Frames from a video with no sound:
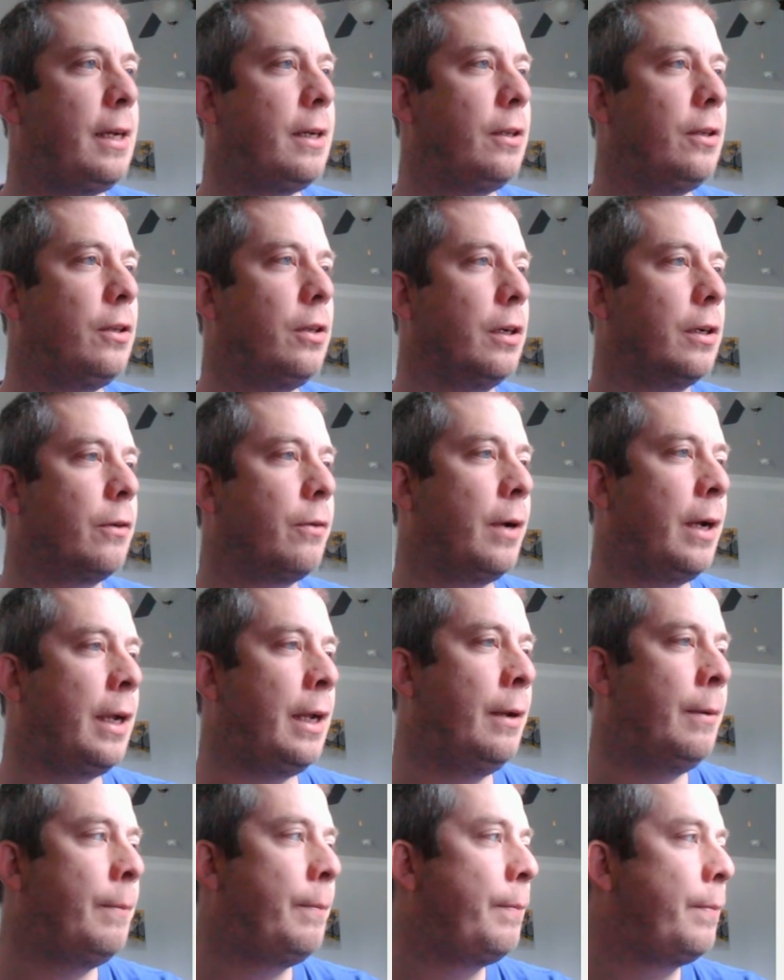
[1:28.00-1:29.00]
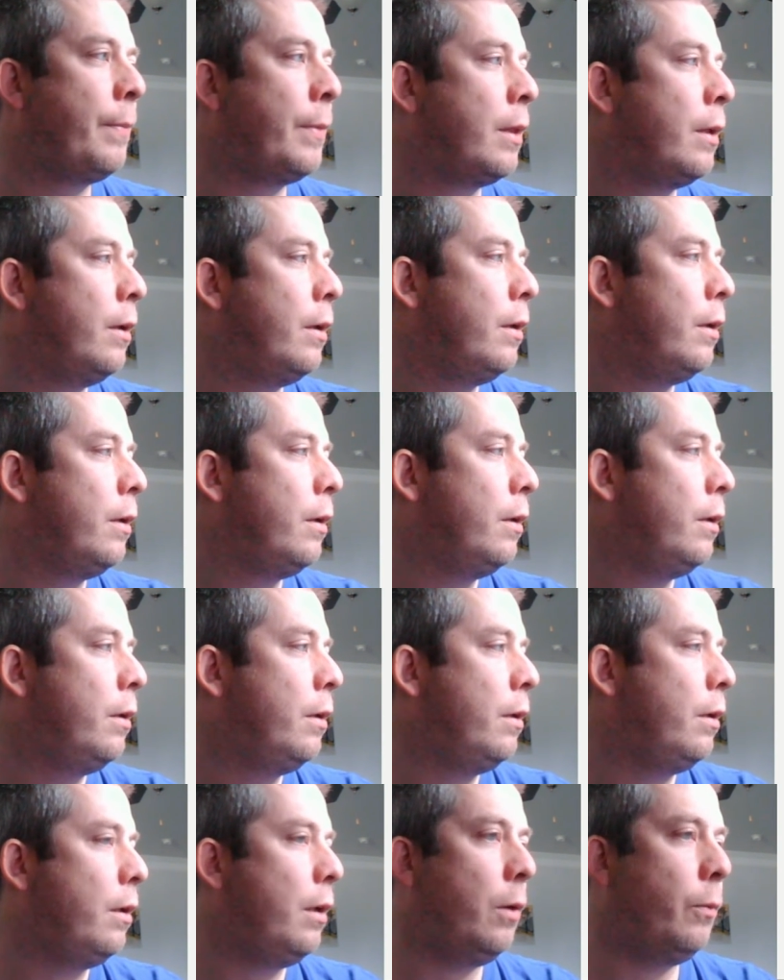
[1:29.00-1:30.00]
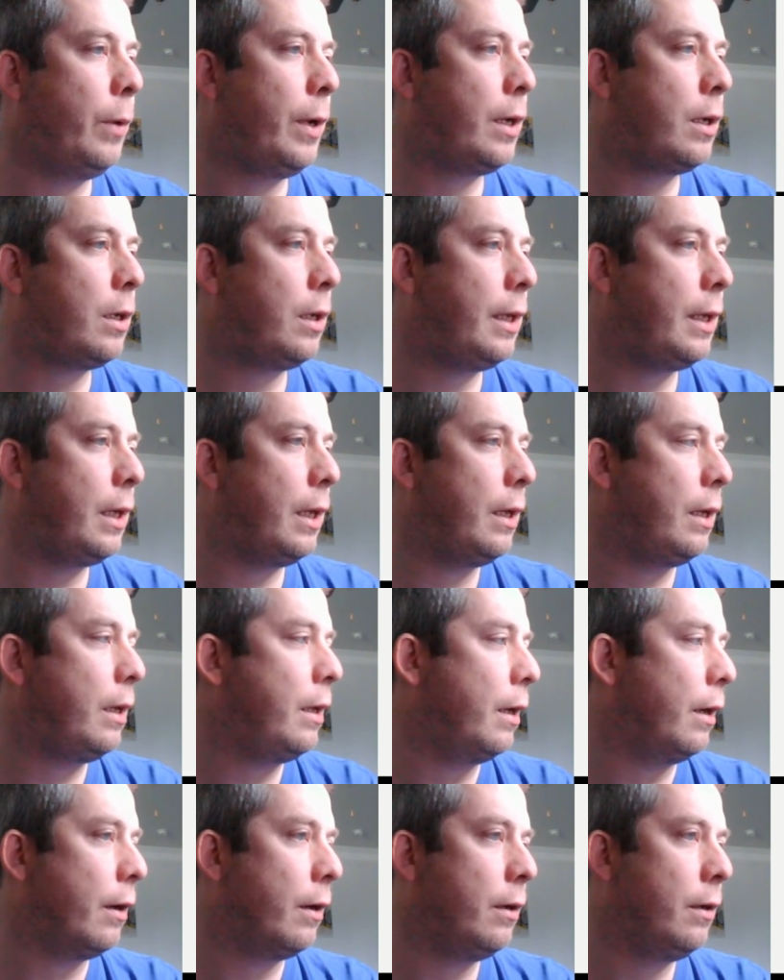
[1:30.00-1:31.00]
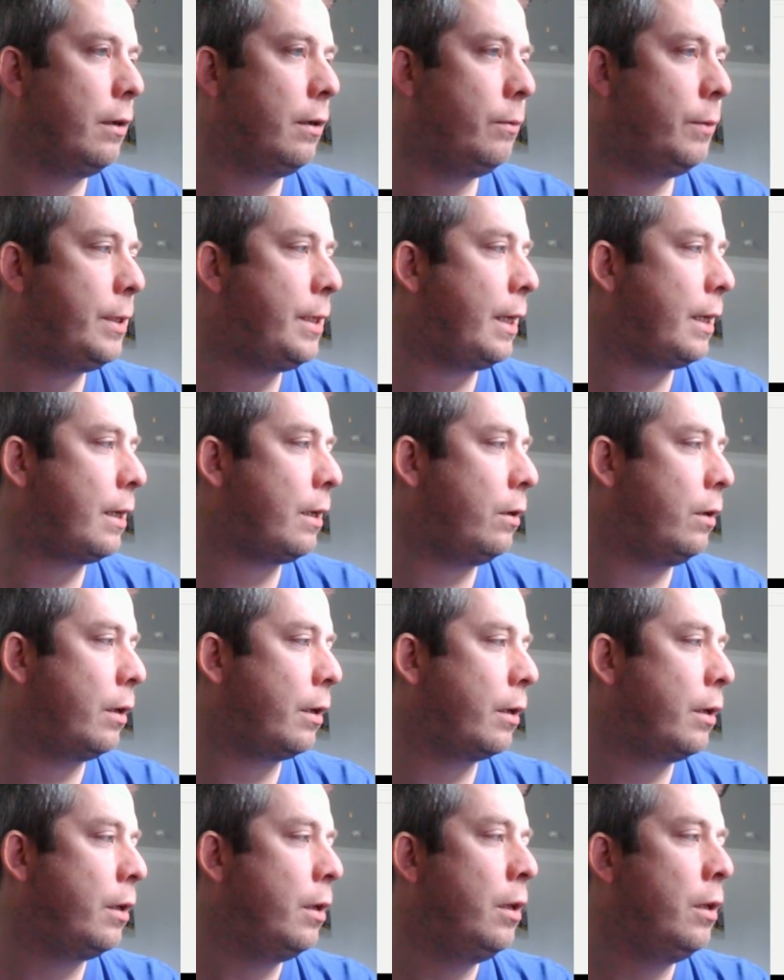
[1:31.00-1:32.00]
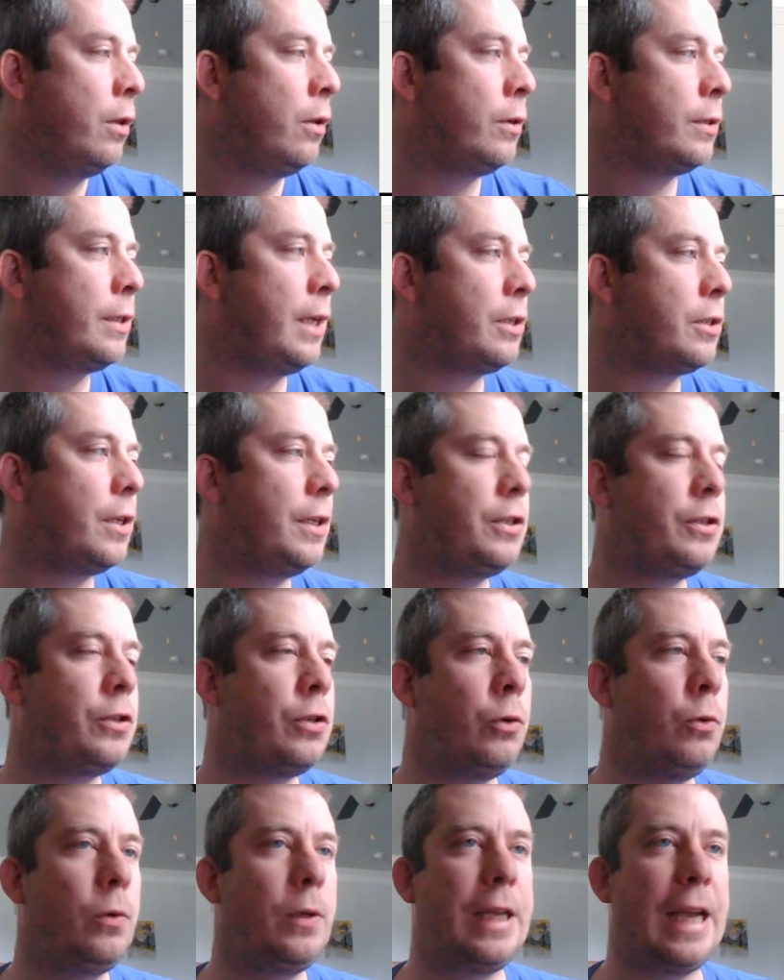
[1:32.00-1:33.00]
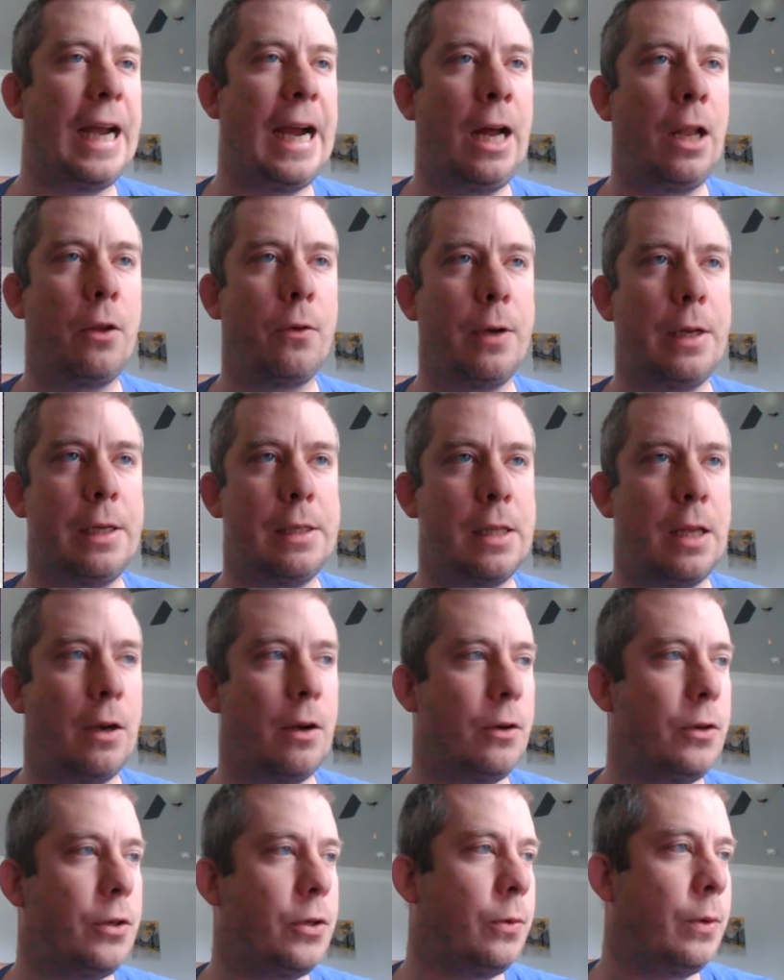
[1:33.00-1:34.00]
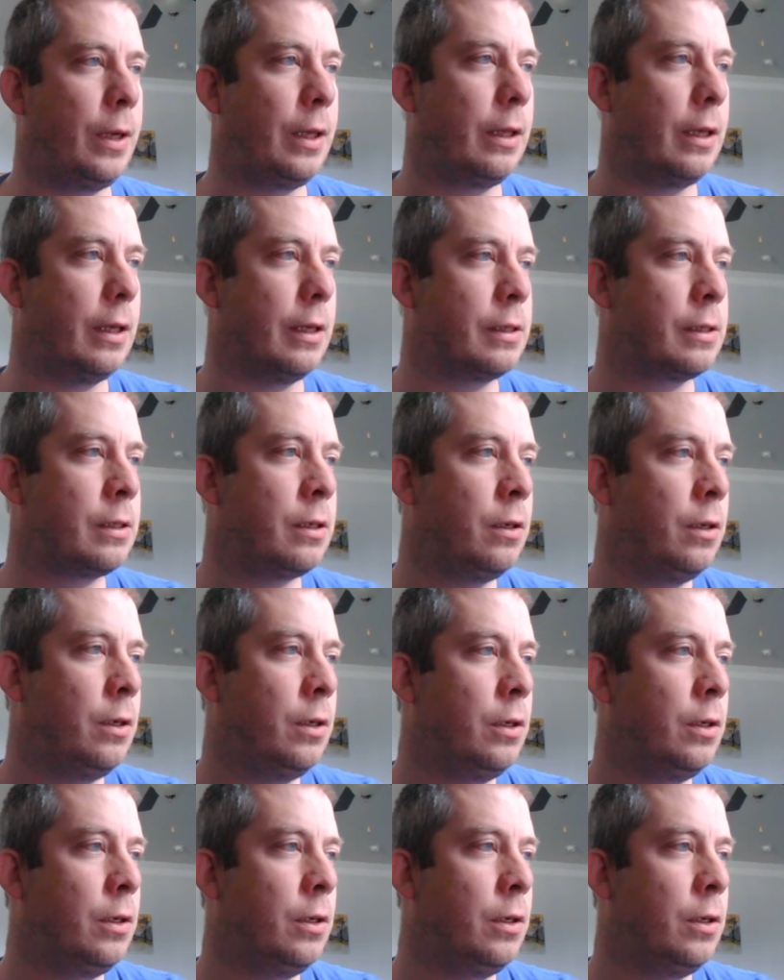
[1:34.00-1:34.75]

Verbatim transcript: a look, right, and we click in here, and we take a look, there's actually two galleries that are doing this.